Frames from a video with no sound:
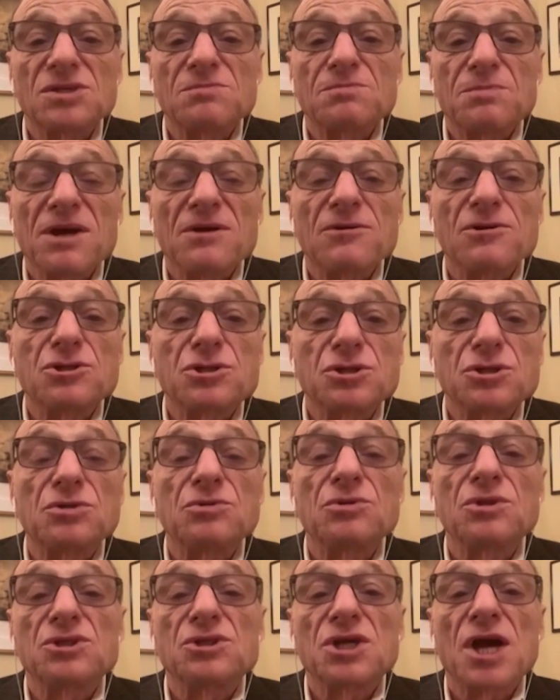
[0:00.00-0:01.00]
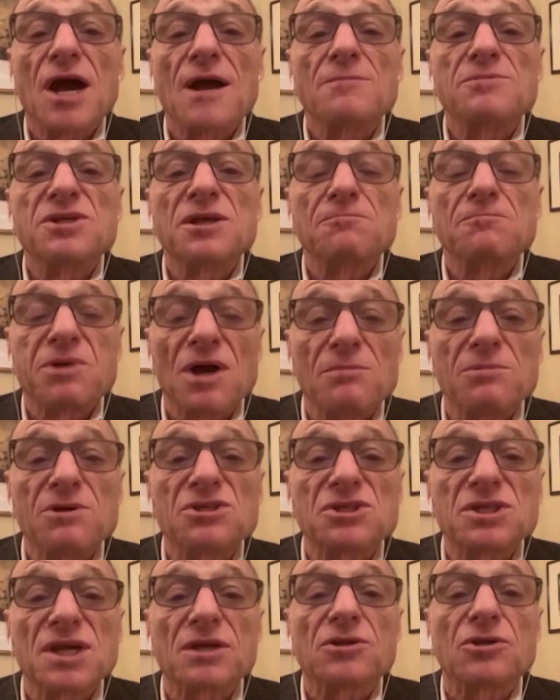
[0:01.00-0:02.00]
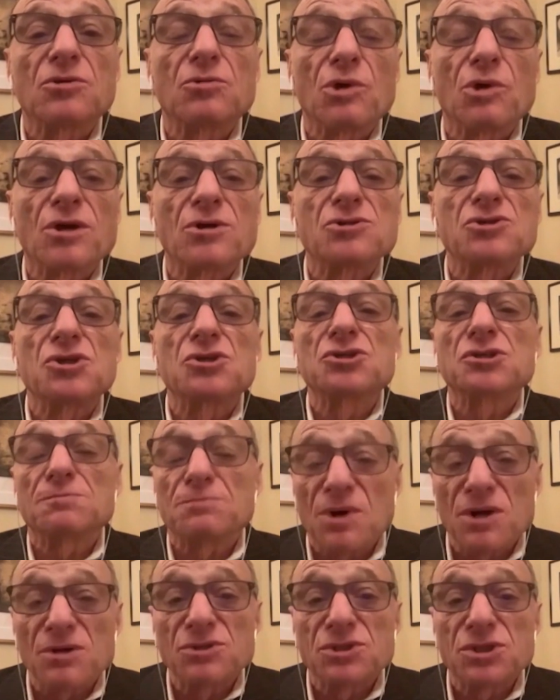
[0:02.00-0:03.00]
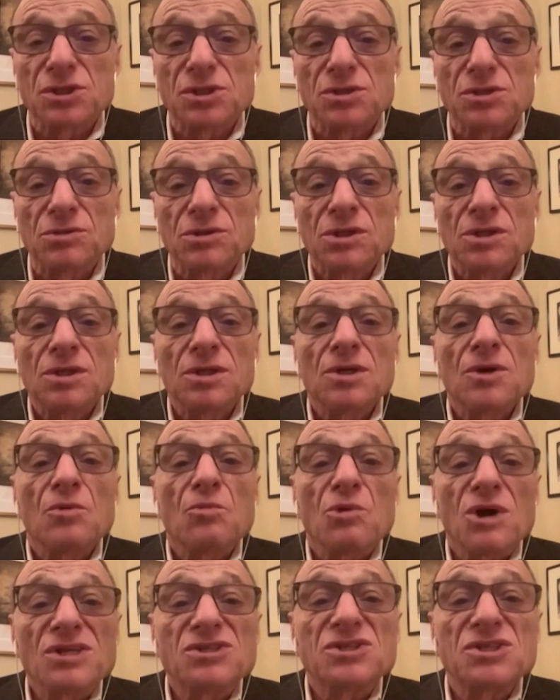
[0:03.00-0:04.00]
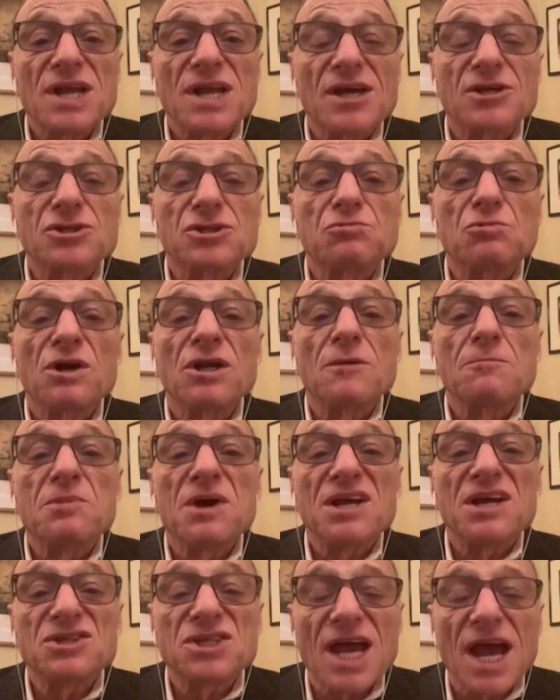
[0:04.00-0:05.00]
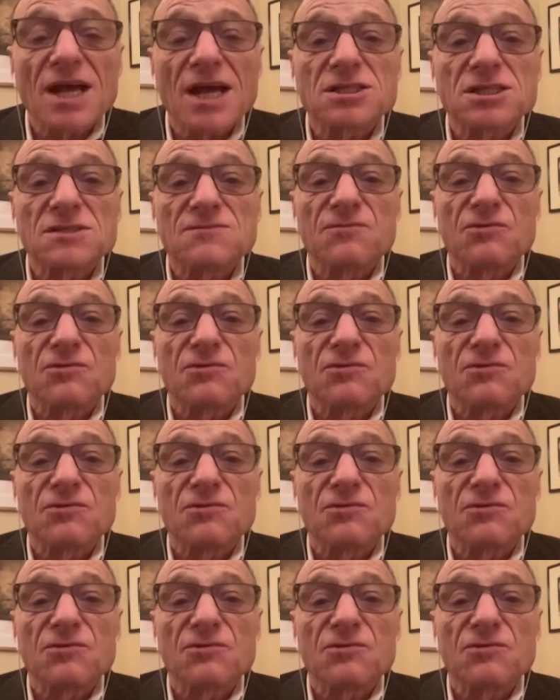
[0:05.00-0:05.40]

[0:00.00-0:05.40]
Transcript: that parents should do the jobs that public sector workers are supposed to do. What's next? What do you pay taxes